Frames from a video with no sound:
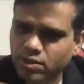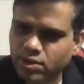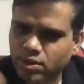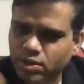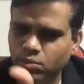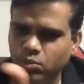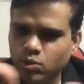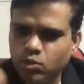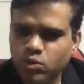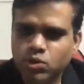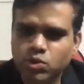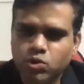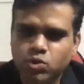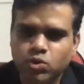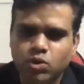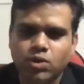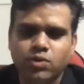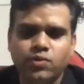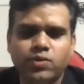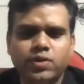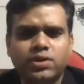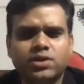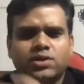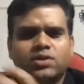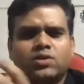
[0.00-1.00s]
some good story,
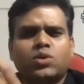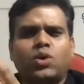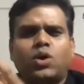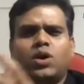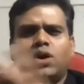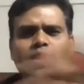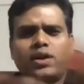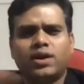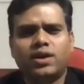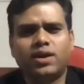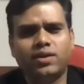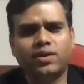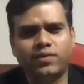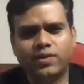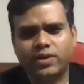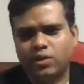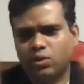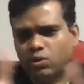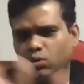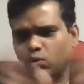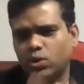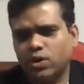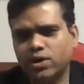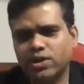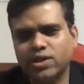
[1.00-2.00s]
which is not relevant
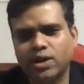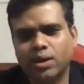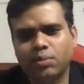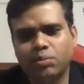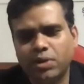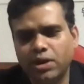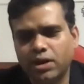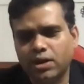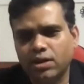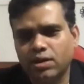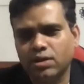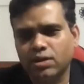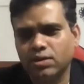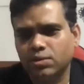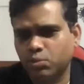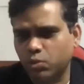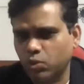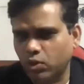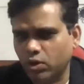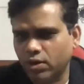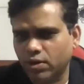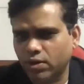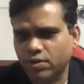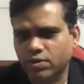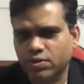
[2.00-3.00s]
to what is happening in the
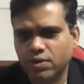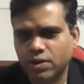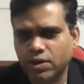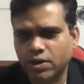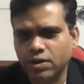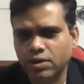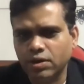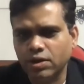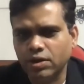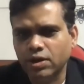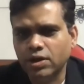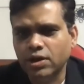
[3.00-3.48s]
politics. Right?